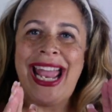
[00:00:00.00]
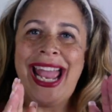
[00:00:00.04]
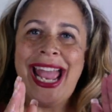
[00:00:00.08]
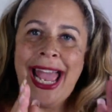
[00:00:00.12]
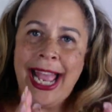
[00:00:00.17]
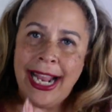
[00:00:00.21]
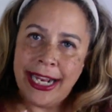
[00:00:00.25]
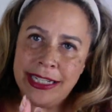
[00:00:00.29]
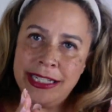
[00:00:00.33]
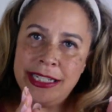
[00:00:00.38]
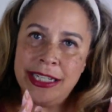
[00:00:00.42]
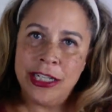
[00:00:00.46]

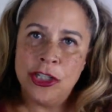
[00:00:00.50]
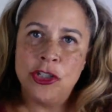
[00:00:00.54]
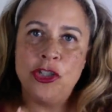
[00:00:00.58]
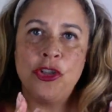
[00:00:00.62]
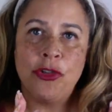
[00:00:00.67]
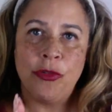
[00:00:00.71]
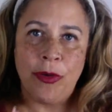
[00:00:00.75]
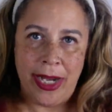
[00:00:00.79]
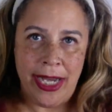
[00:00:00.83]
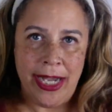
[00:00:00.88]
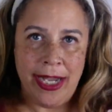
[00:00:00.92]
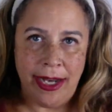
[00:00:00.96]
acting
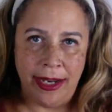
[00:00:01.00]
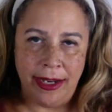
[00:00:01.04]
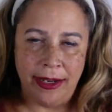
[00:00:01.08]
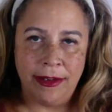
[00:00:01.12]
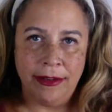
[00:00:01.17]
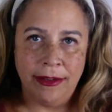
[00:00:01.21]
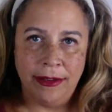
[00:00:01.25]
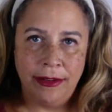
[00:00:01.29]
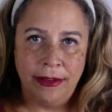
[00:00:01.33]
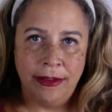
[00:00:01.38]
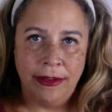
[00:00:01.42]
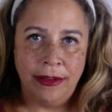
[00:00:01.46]
training
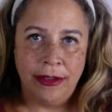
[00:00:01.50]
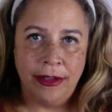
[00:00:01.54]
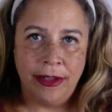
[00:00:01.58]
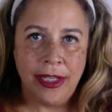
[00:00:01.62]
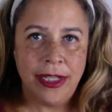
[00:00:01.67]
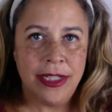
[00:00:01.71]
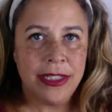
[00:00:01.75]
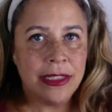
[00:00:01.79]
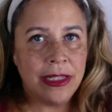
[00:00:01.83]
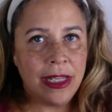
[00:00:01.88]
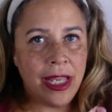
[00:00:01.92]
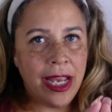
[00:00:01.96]

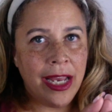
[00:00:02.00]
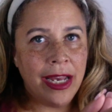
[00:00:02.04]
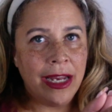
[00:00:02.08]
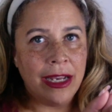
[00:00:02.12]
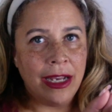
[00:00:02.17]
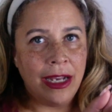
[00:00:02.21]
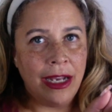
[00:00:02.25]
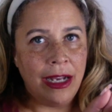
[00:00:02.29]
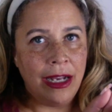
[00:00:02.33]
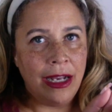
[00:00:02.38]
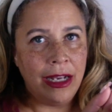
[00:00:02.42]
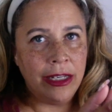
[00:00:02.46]
is like,